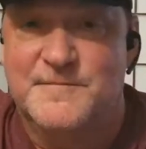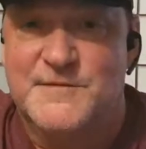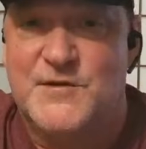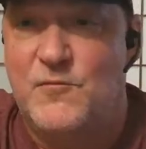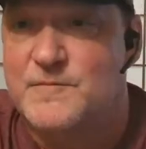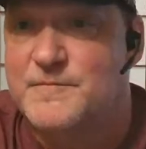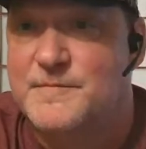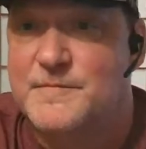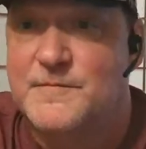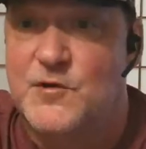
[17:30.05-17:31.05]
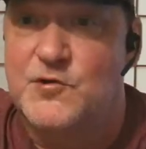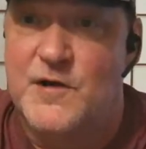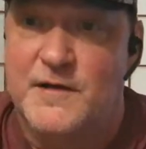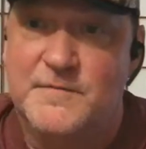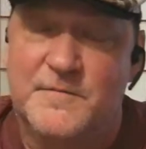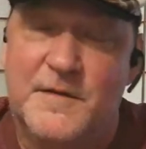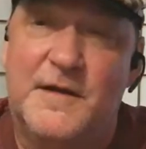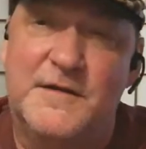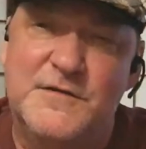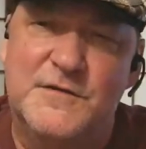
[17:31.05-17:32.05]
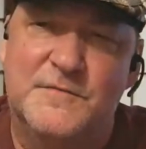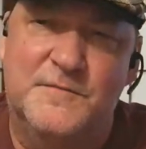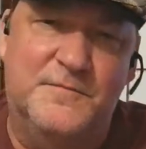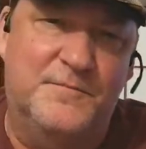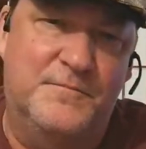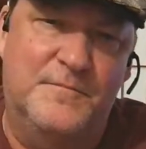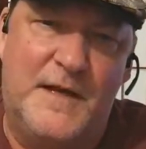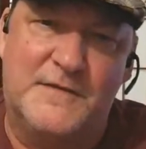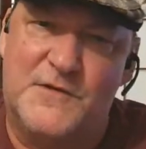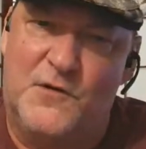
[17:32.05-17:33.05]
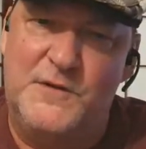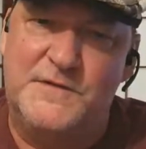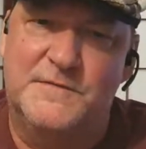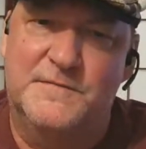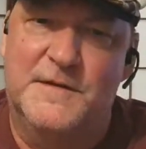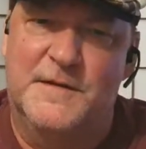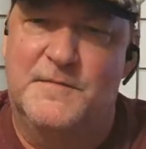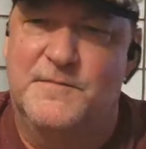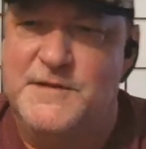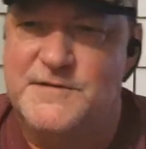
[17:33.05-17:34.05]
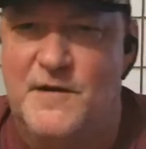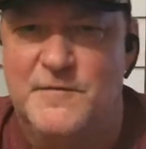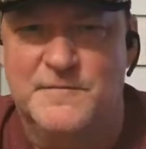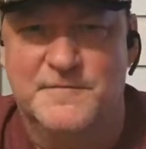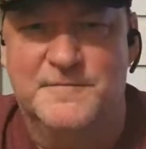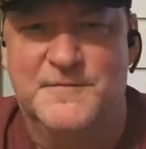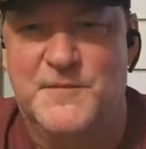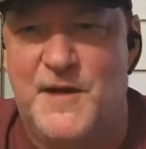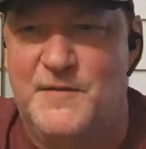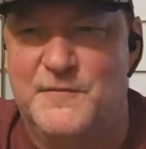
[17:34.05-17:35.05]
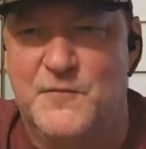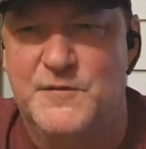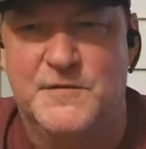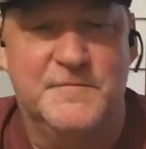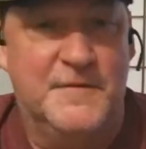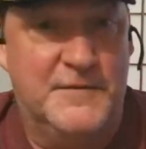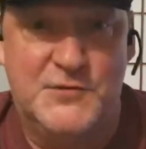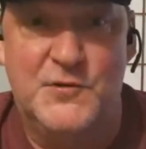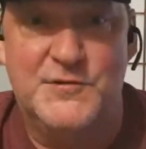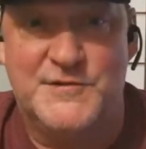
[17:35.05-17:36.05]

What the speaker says: So, good night, and as always, peace out from California and enjoy